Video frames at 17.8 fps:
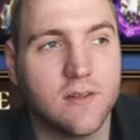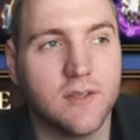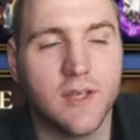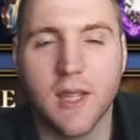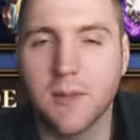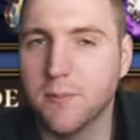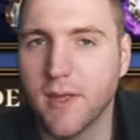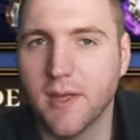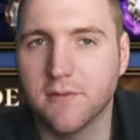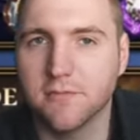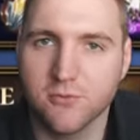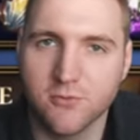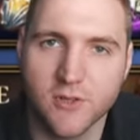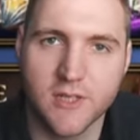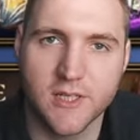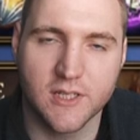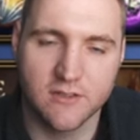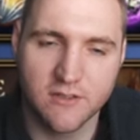nightmare
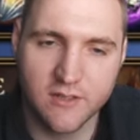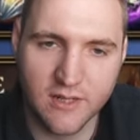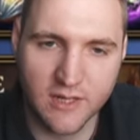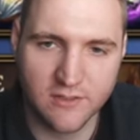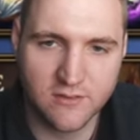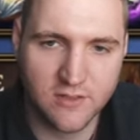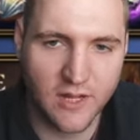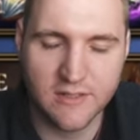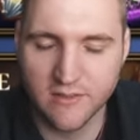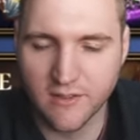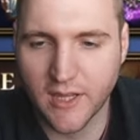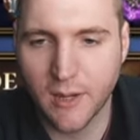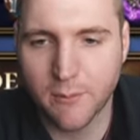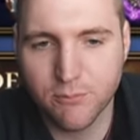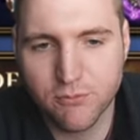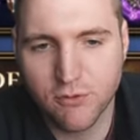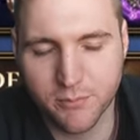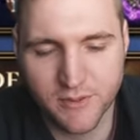free until I started to get
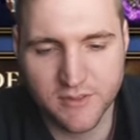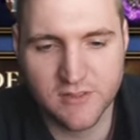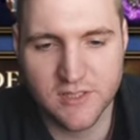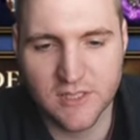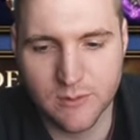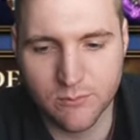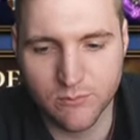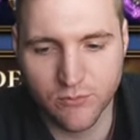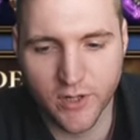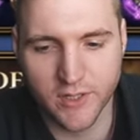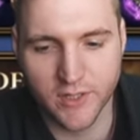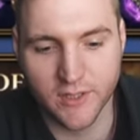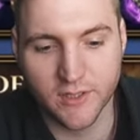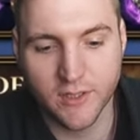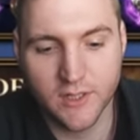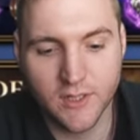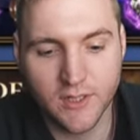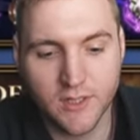a proper team running.